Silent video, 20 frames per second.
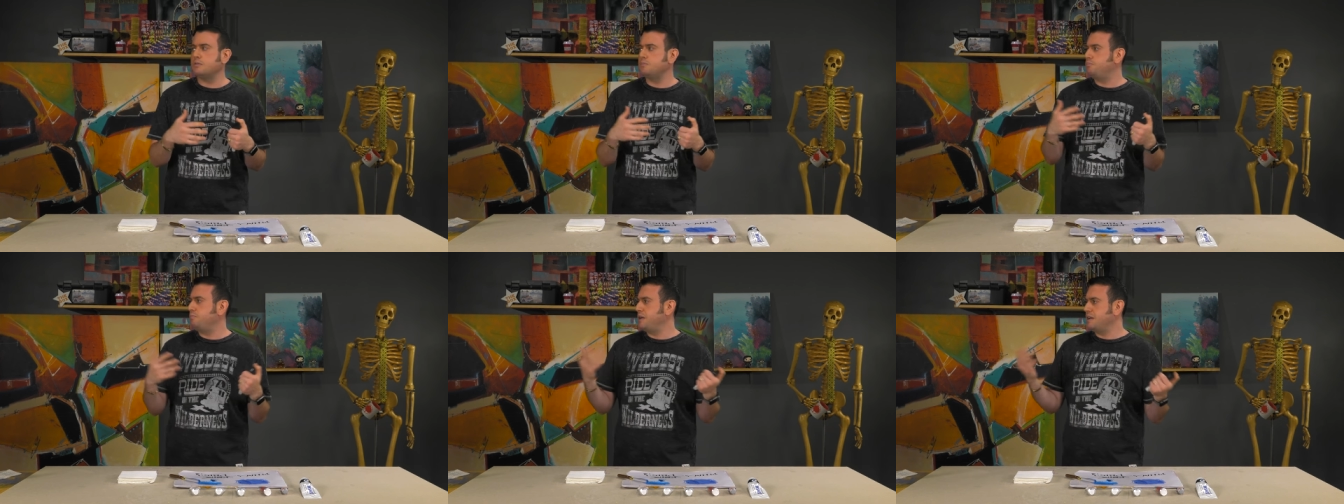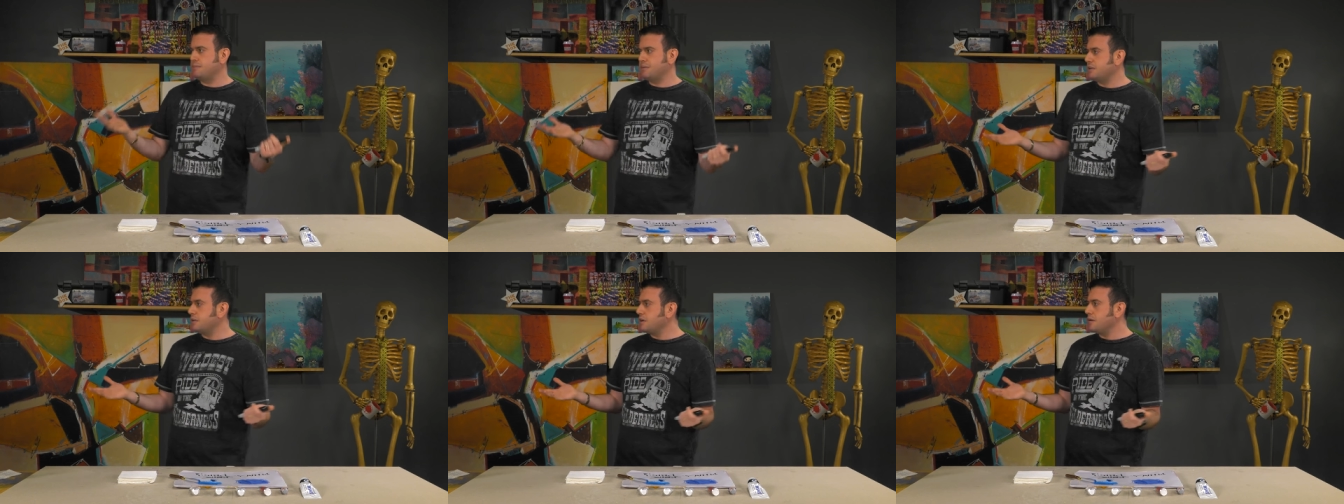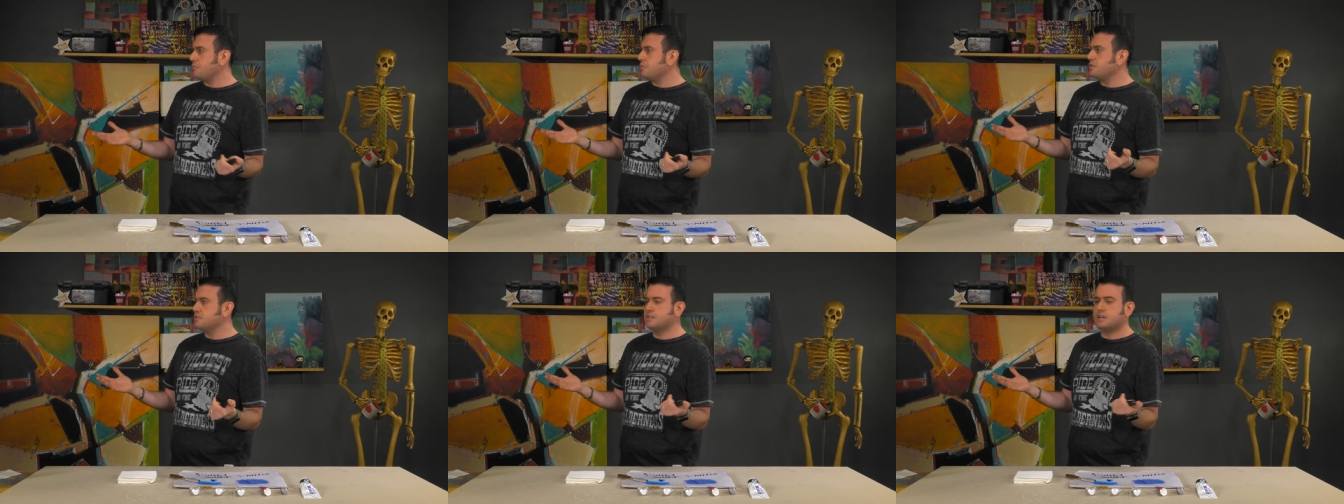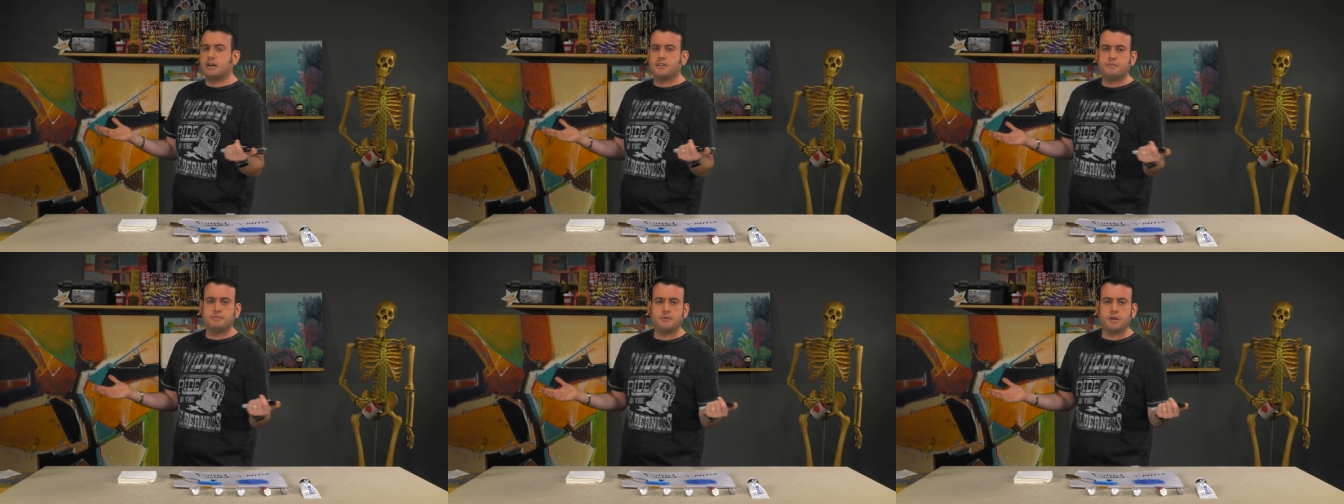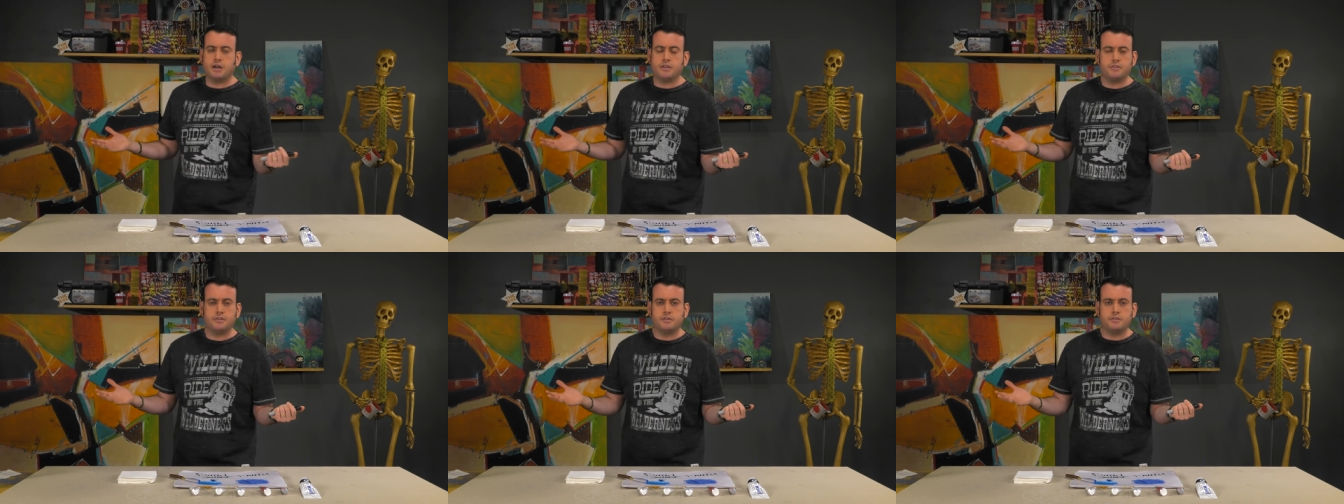pigment numbers on,
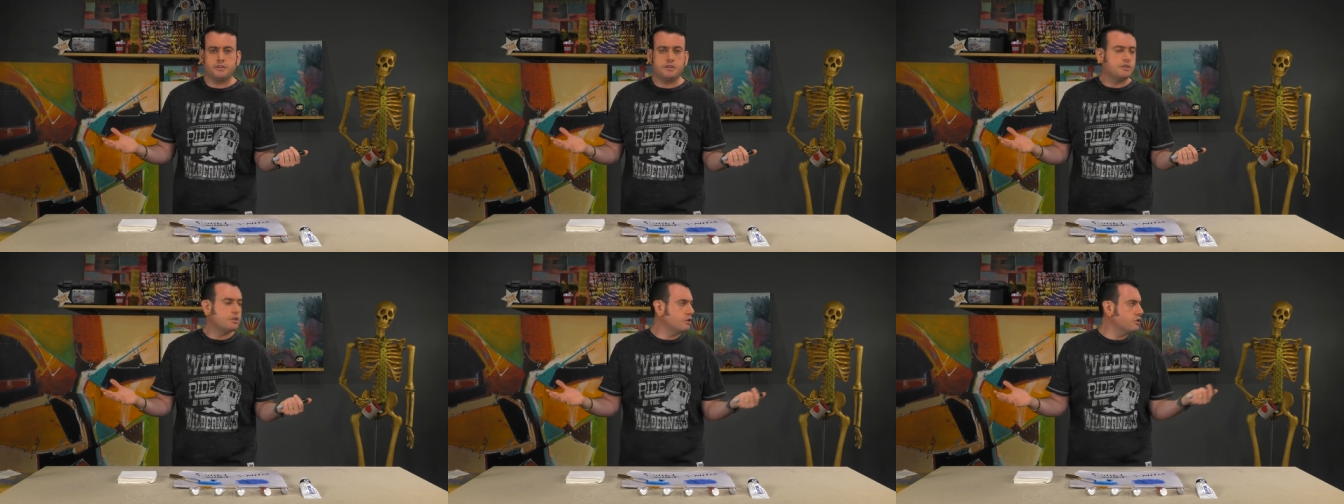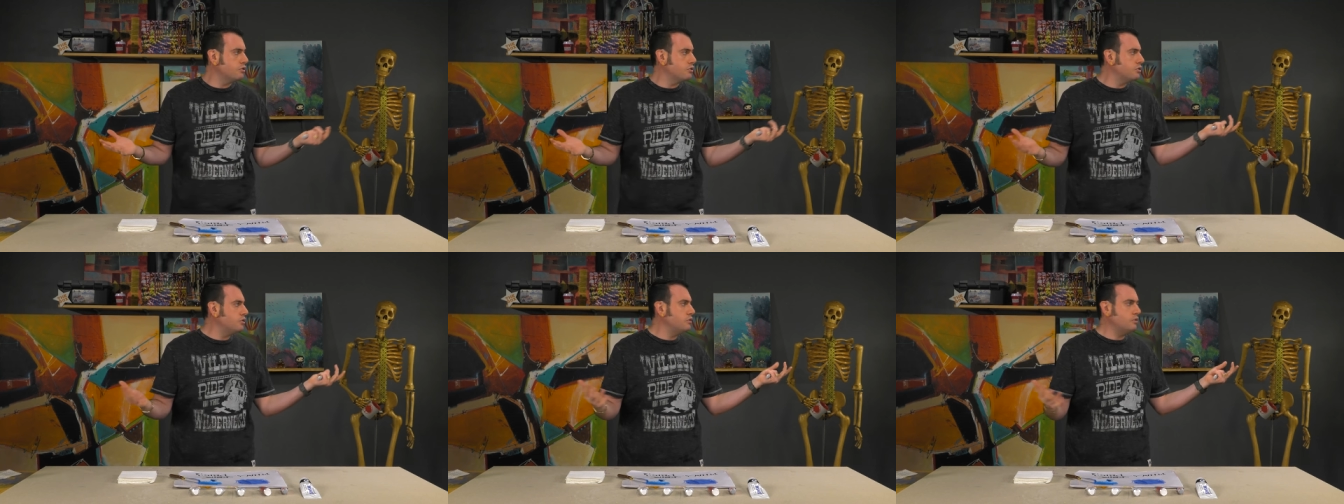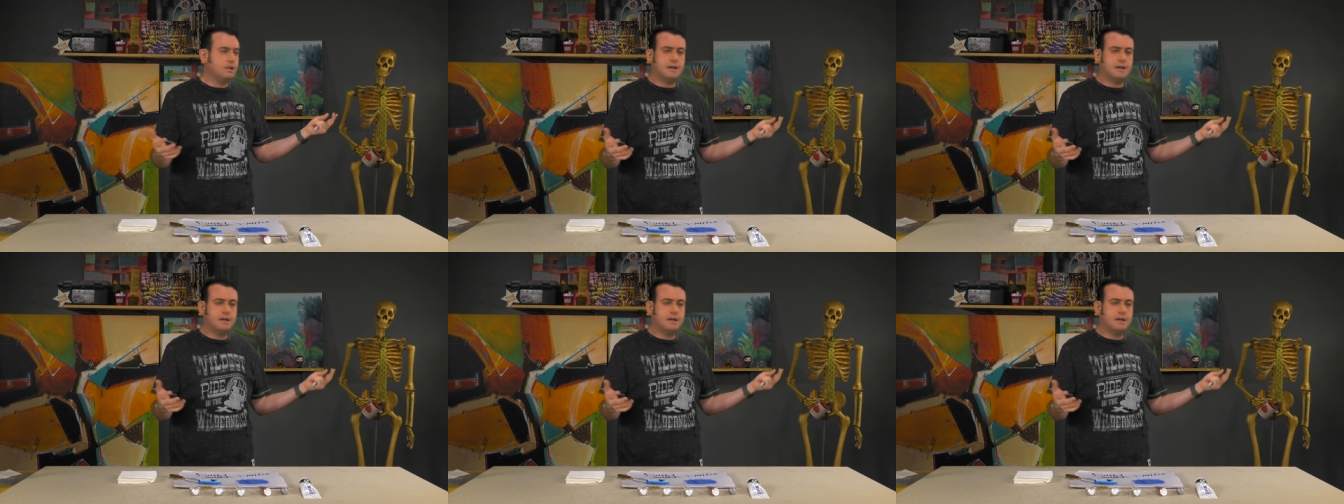on the Google.